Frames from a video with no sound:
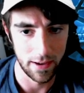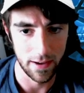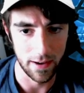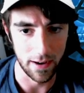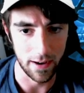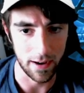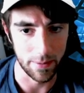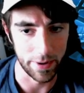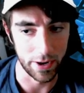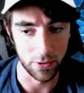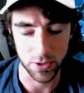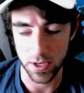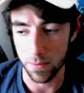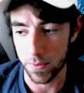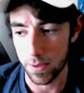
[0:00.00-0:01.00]
I
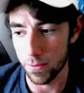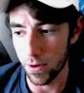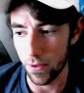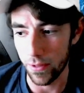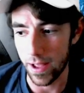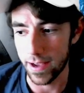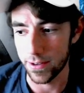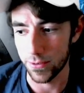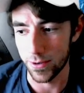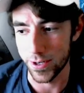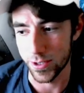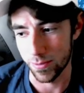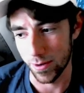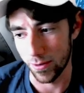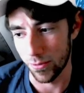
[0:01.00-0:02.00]
know some people don't like
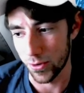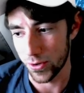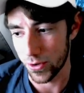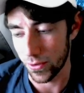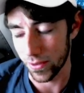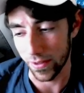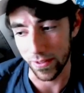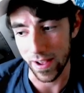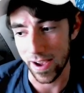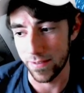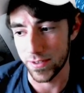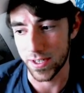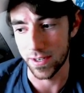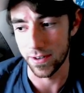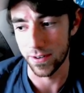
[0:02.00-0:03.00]
Twitch, but we're doing the
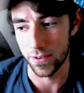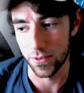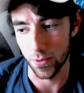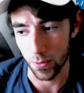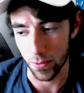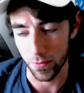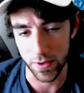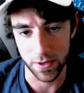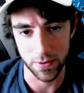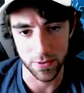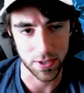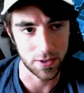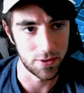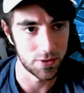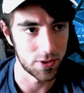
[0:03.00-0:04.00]
lives here, normal
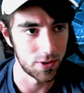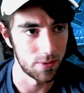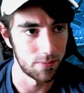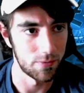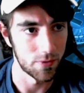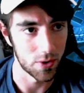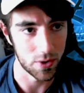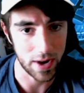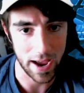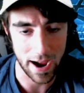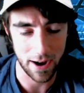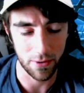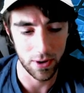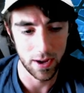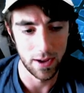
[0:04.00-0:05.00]
videos on YouTube for
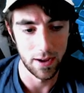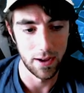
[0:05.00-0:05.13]
now.